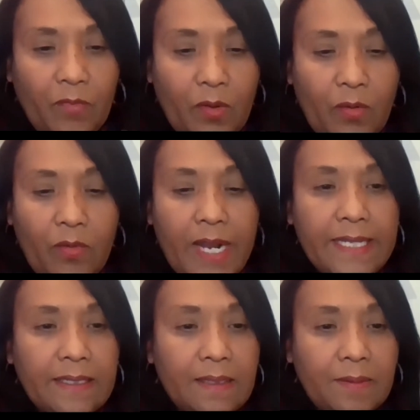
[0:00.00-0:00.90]
Right.
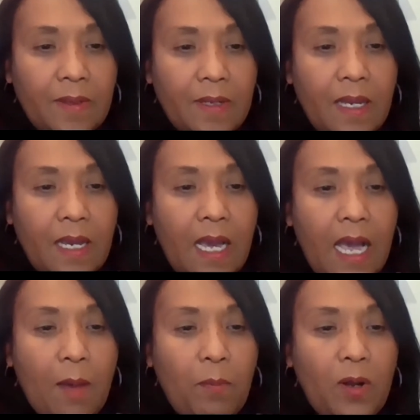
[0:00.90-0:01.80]

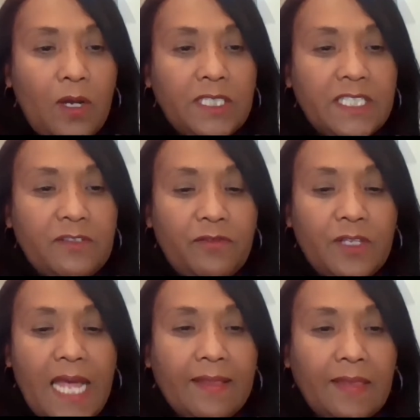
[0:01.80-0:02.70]
Apologies for
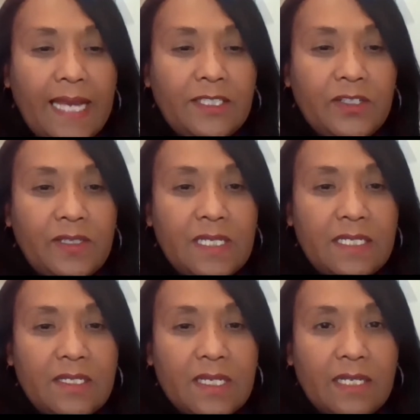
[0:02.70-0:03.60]
that. I just
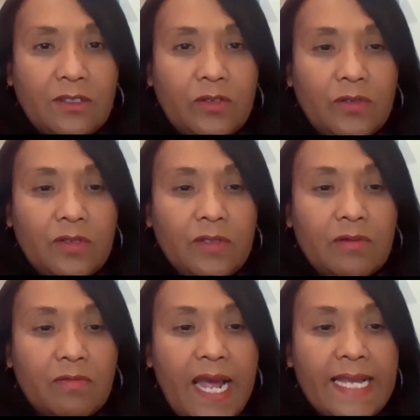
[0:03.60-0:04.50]
need to get onto the
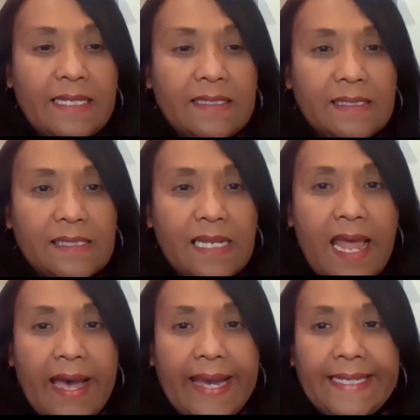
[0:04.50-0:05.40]
right
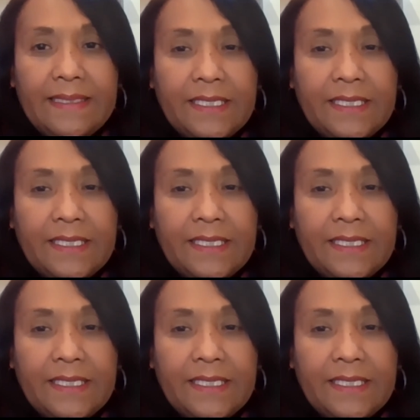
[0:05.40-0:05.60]
slide.